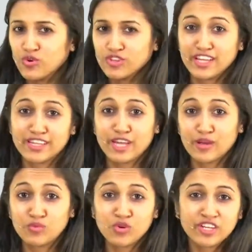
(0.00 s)
know that there
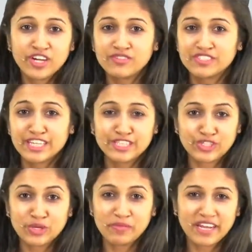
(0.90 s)
are more nerve cells
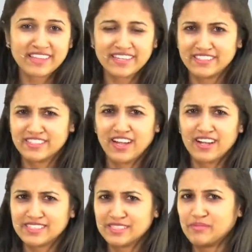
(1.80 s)
in your brain than
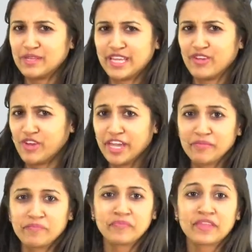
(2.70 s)
stars in the Milky Way?
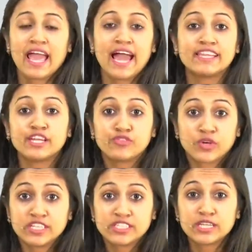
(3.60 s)
And that if you
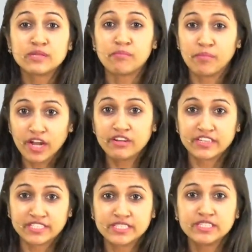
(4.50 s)
consider the blood
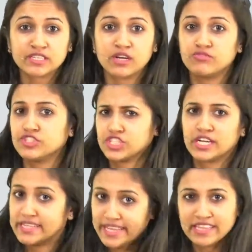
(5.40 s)
vessels, which
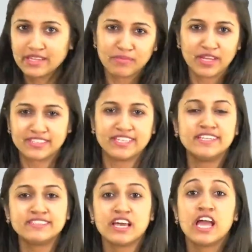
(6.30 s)
contain the blood
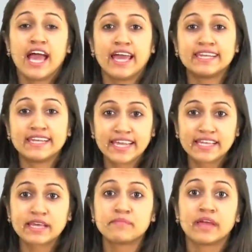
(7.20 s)
cells, and lay
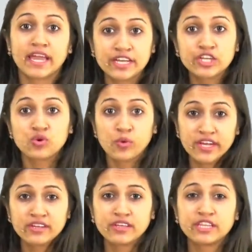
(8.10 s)
them end to
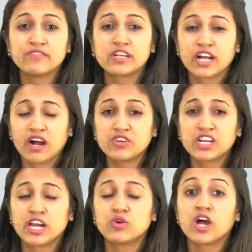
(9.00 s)
end, they will cover
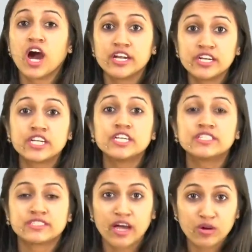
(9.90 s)
around one hundred
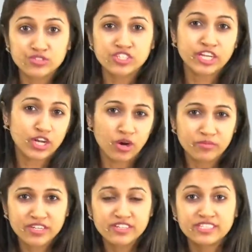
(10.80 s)
thousand
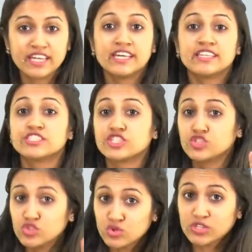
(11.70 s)
kilometers. That's a
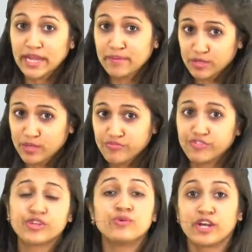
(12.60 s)
two-time trip
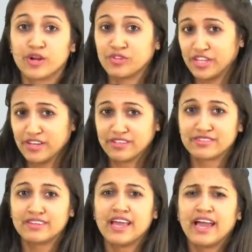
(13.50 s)
for you around the Earth.